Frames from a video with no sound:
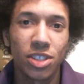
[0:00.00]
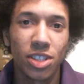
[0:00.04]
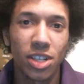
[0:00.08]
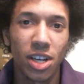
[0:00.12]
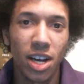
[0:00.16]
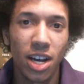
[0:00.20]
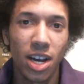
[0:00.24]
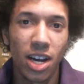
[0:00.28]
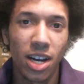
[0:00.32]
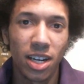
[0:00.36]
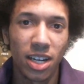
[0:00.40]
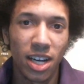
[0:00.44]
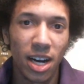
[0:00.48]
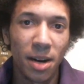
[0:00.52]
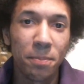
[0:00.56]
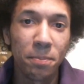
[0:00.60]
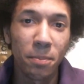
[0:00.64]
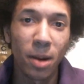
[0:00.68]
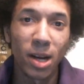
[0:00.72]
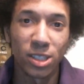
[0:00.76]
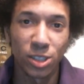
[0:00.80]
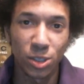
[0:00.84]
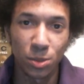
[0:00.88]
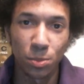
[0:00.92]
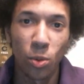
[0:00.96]
a
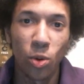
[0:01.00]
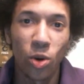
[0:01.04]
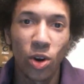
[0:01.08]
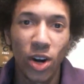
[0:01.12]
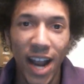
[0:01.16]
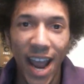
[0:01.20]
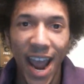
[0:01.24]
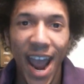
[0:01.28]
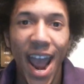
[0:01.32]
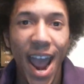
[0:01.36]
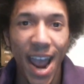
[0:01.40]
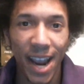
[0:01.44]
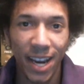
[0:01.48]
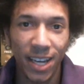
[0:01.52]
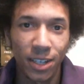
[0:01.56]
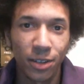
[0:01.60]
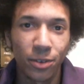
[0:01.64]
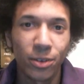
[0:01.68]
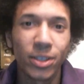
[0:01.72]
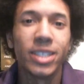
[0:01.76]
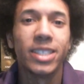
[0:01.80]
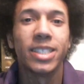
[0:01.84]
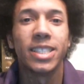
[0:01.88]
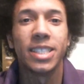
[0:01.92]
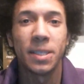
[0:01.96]
much more
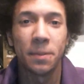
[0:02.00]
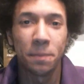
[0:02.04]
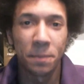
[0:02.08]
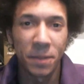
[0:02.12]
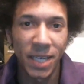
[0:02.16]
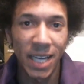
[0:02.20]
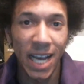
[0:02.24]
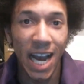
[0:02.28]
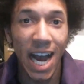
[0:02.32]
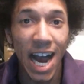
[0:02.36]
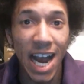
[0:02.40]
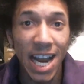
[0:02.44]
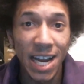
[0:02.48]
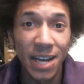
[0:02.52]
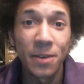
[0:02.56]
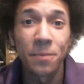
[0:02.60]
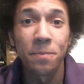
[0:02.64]
accurate DPI